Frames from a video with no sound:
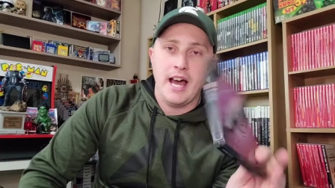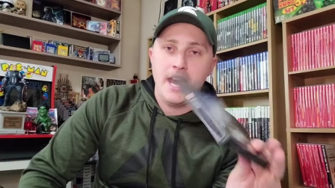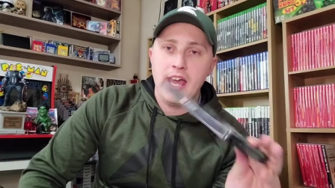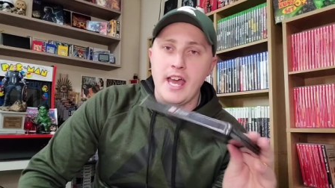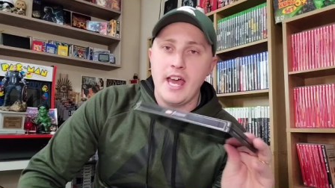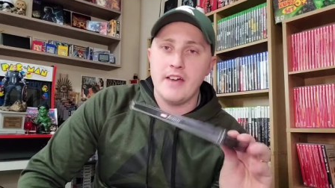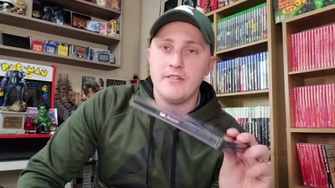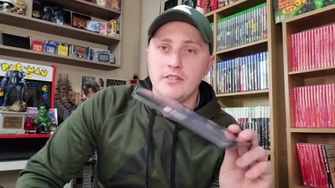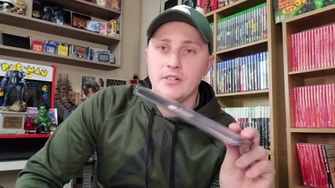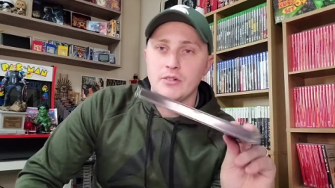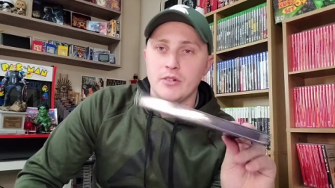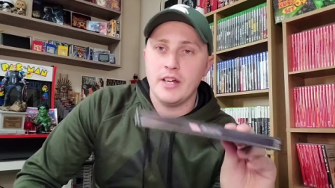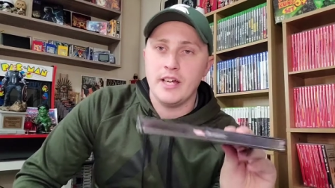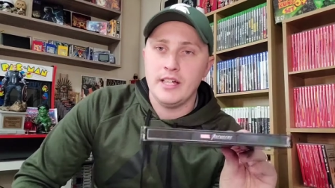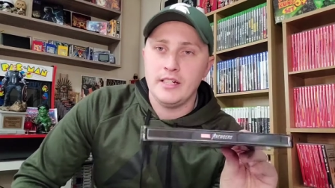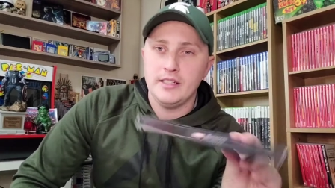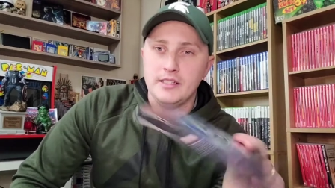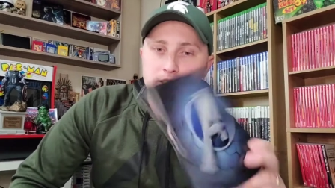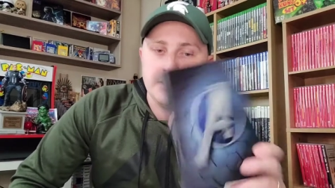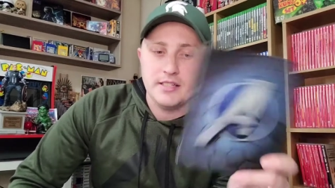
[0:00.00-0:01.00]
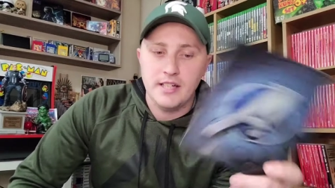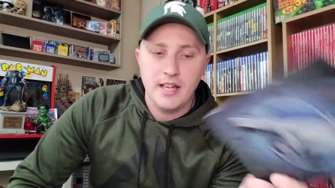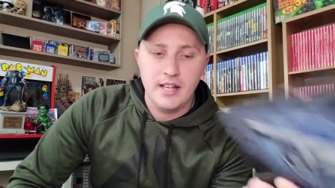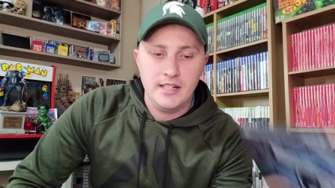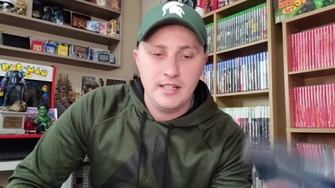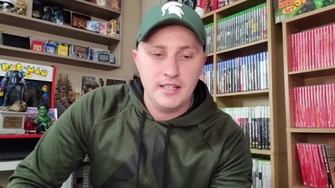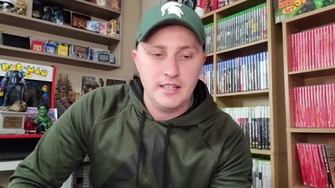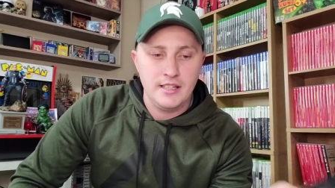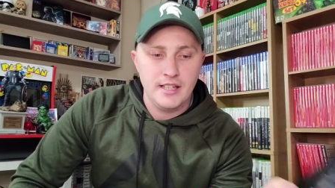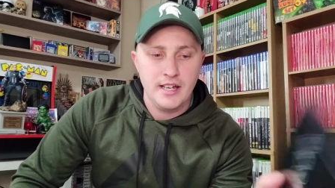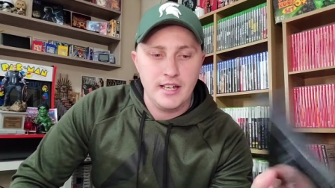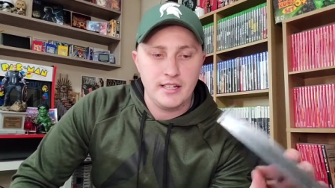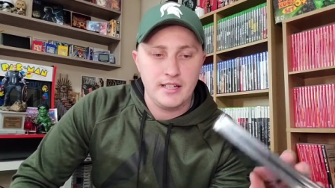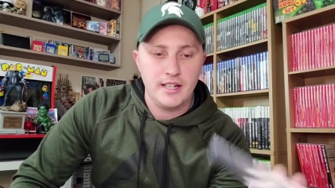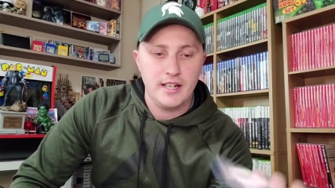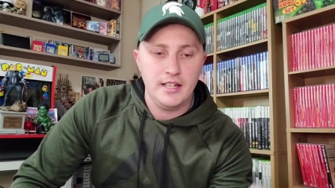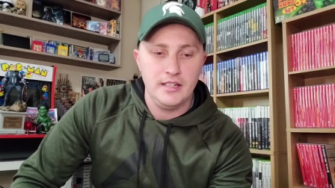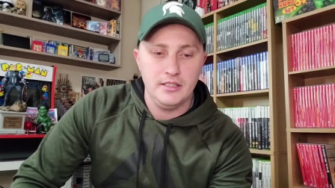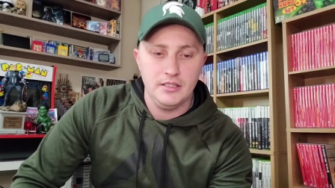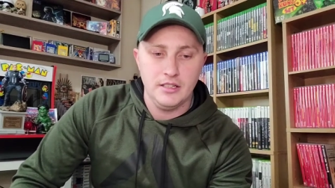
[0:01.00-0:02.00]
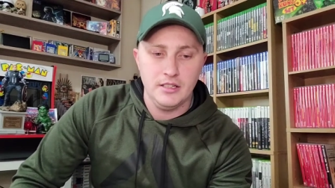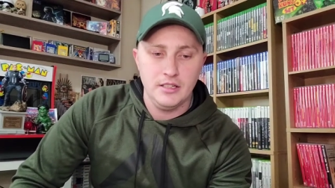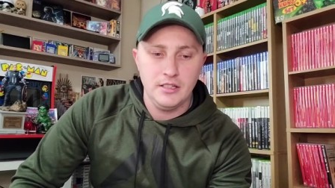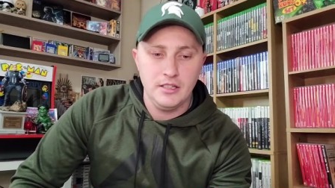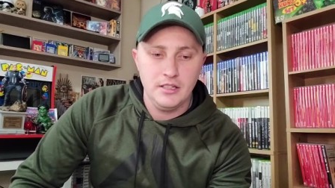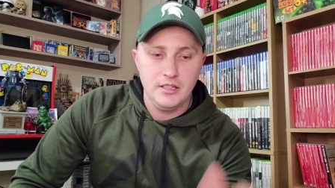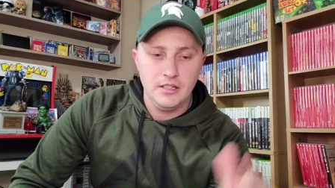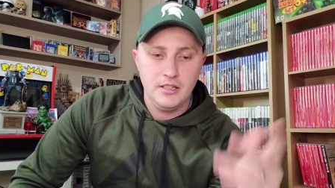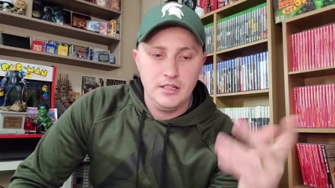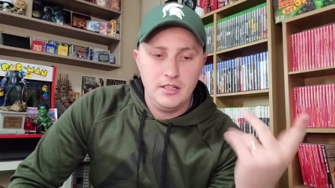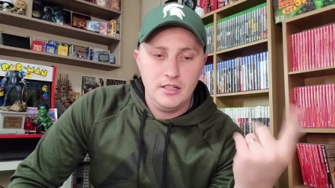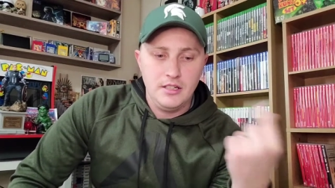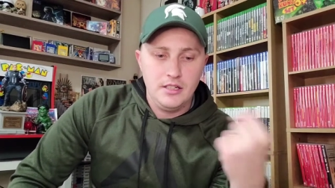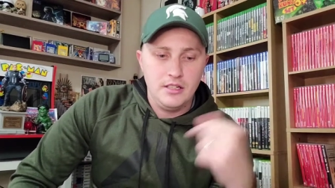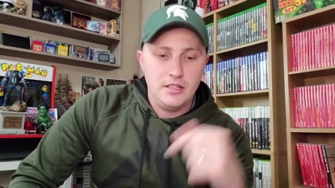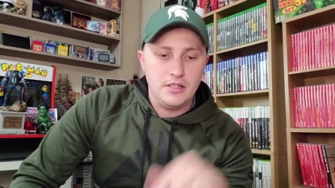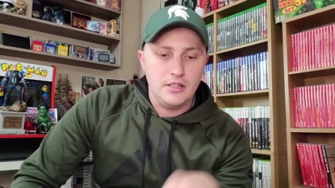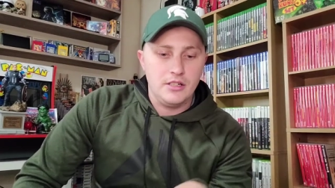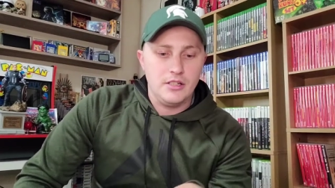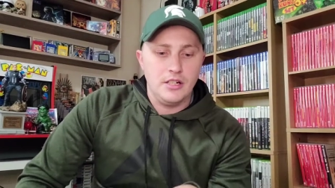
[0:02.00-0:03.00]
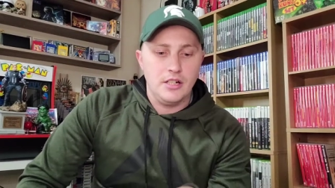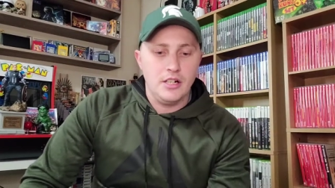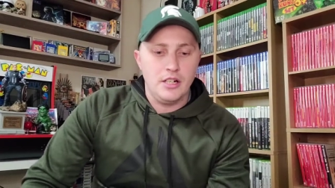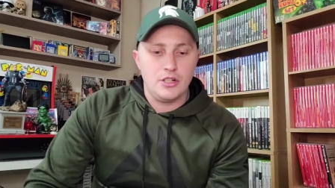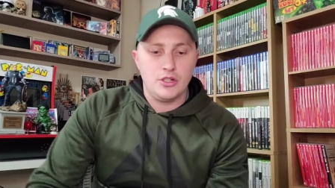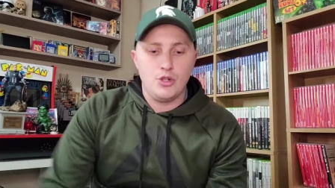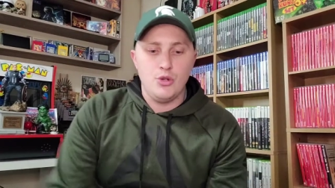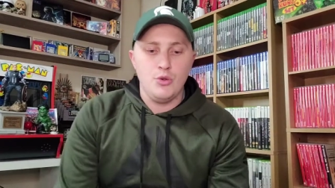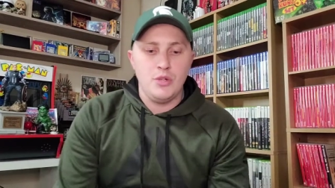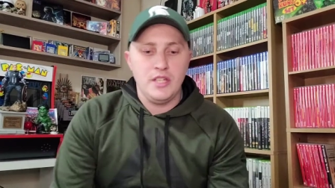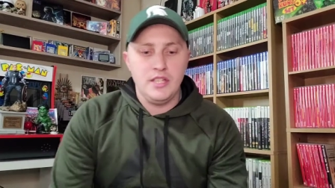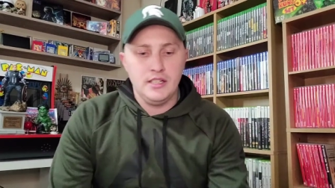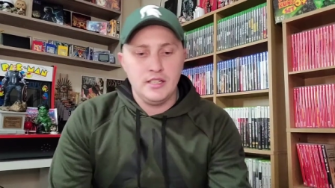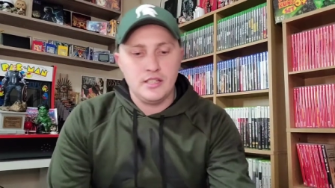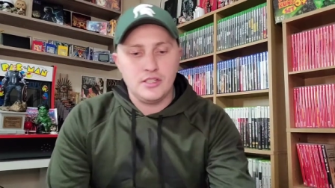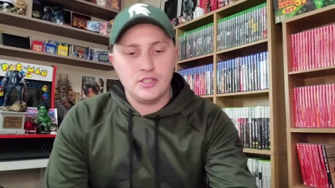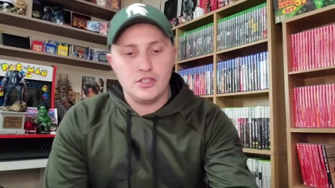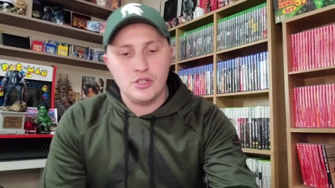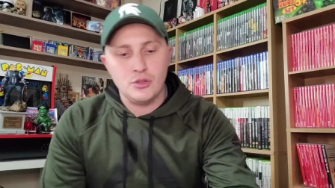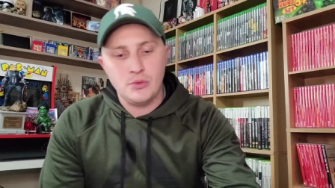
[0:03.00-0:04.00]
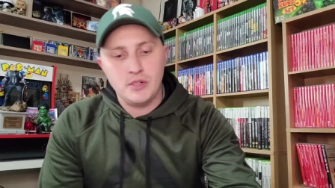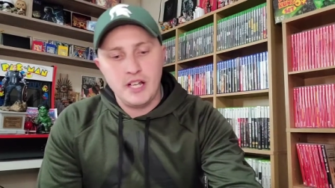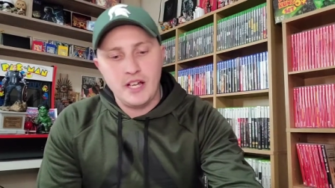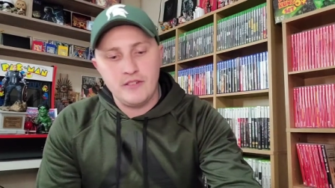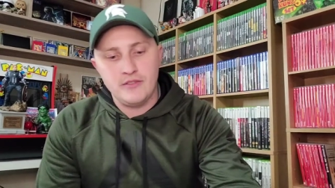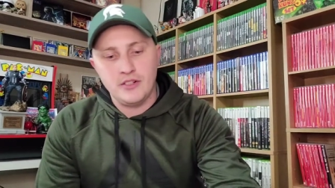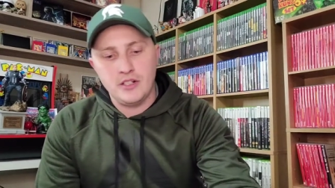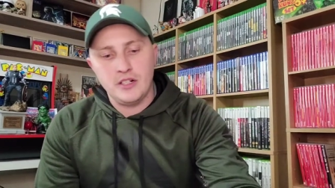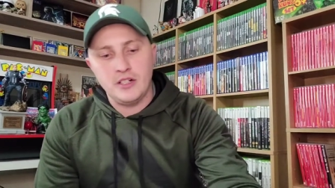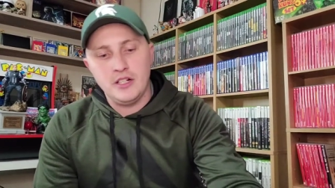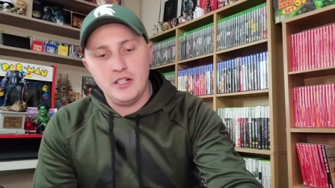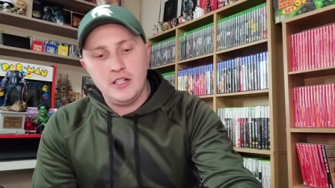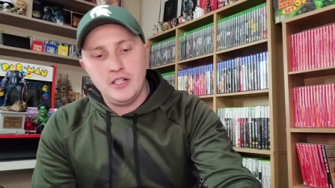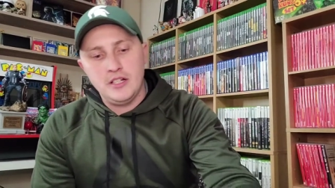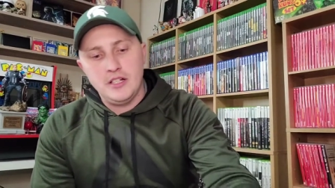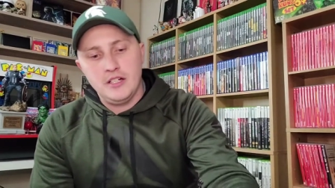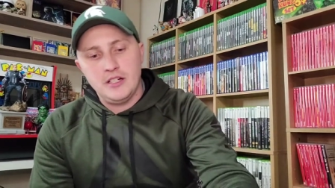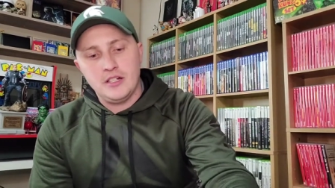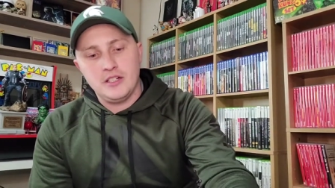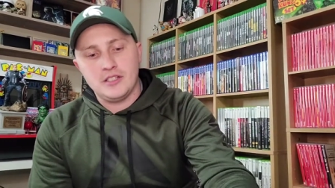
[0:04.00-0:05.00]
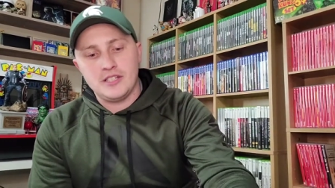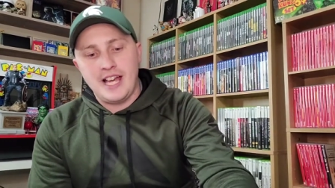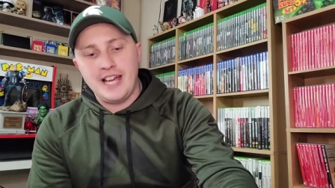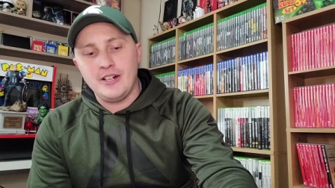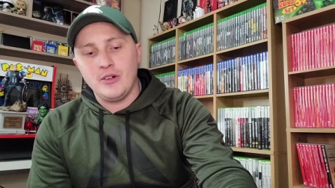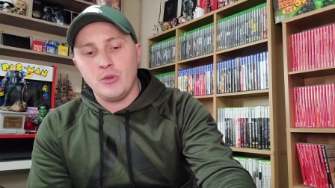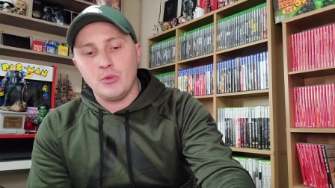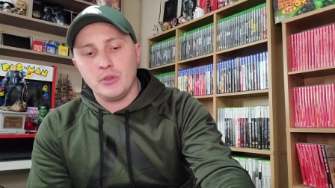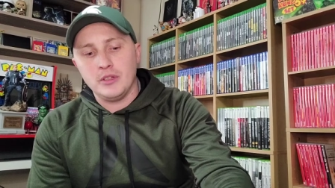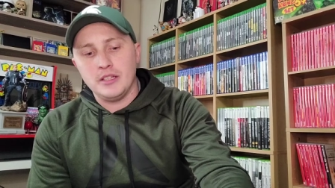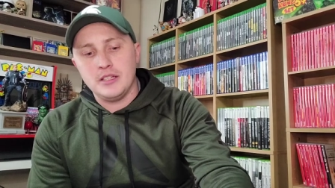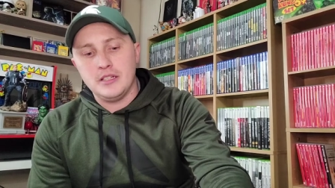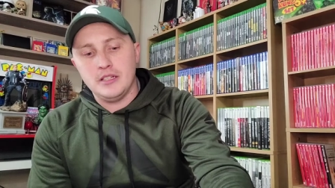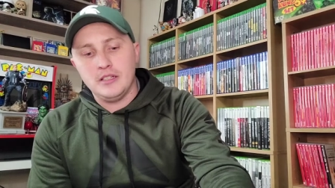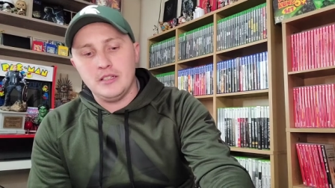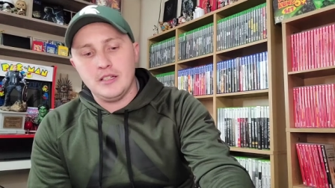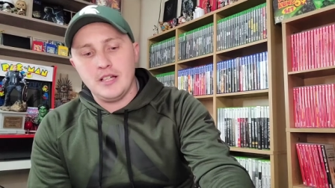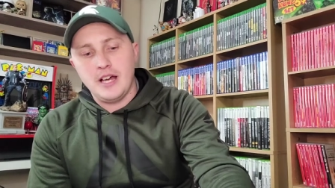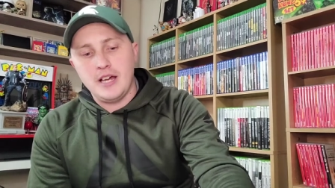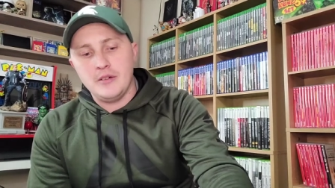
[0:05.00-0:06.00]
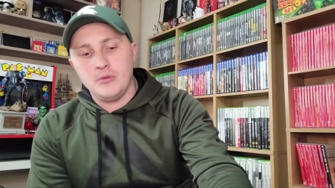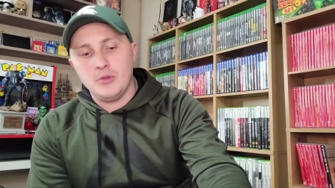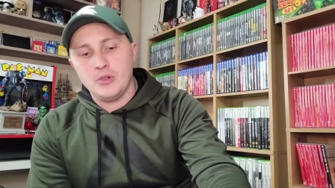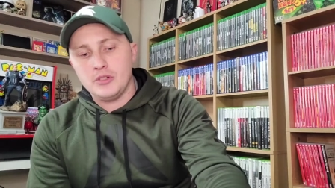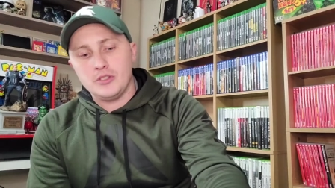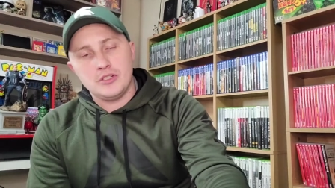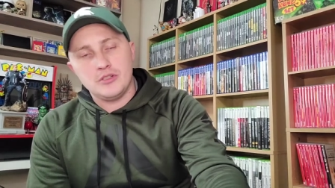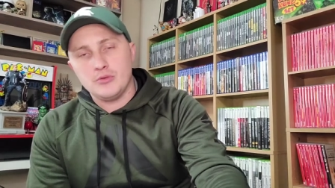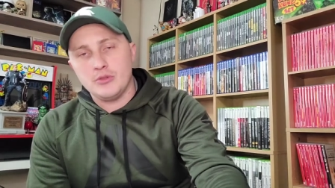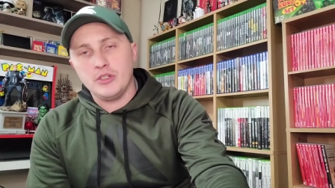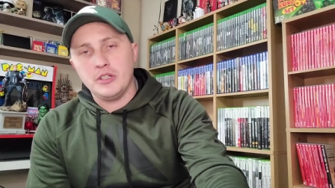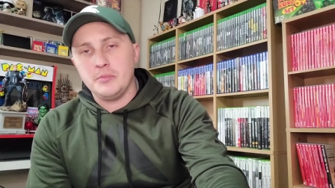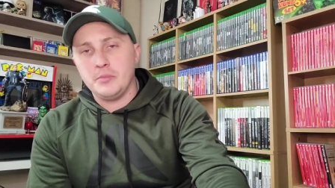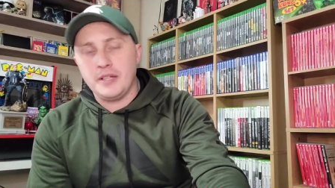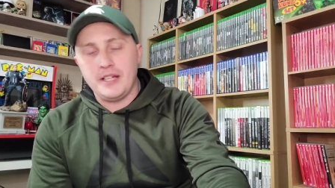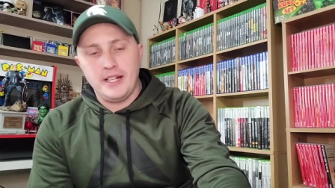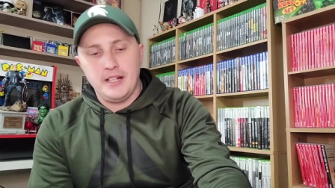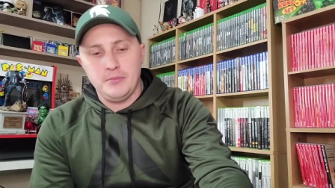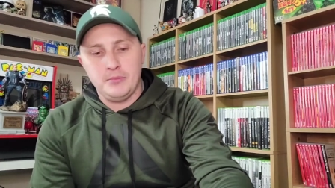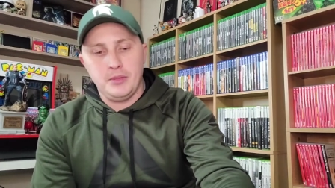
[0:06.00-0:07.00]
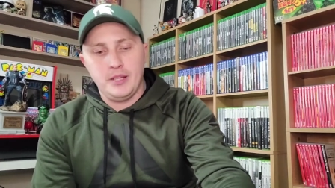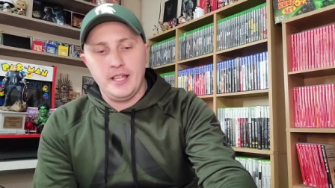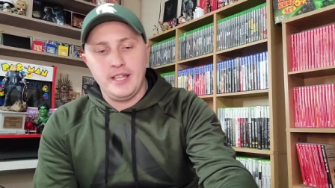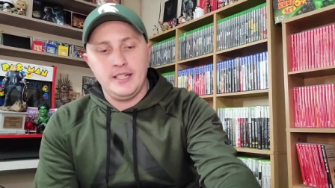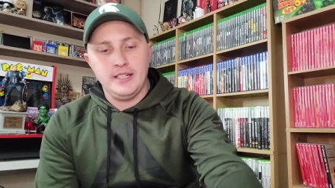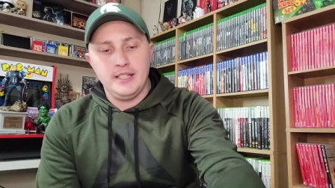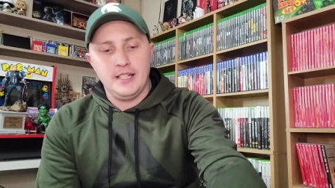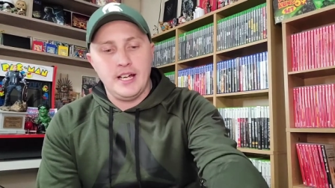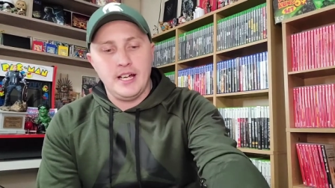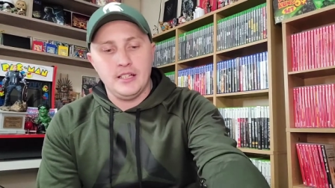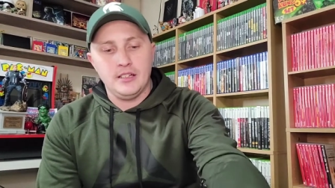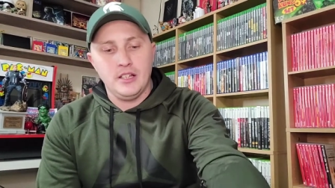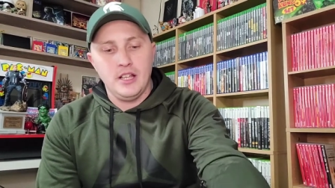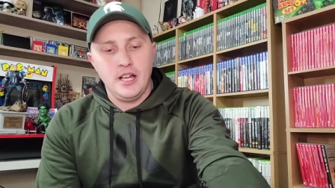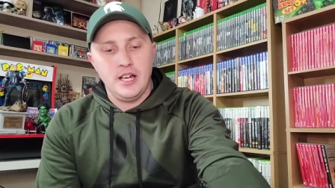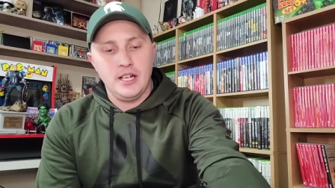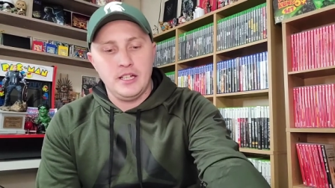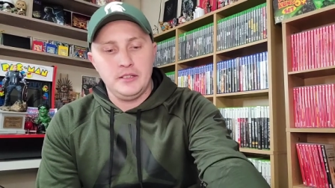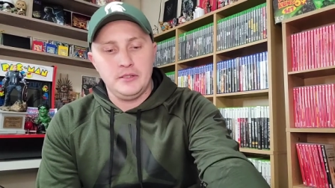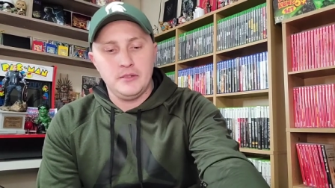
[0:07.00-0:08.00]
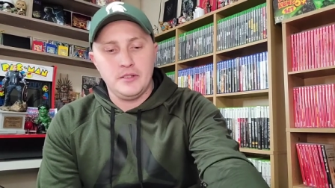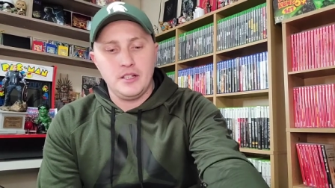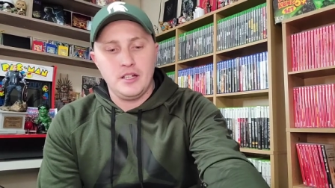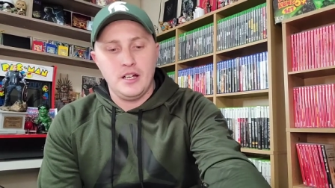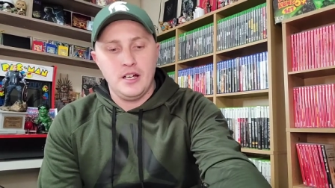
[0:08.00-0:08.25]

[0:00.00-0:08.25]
I haven't ran into any of that kind of uh, kookiness or whatever because I don't really, I wasn't really planning on playing it online.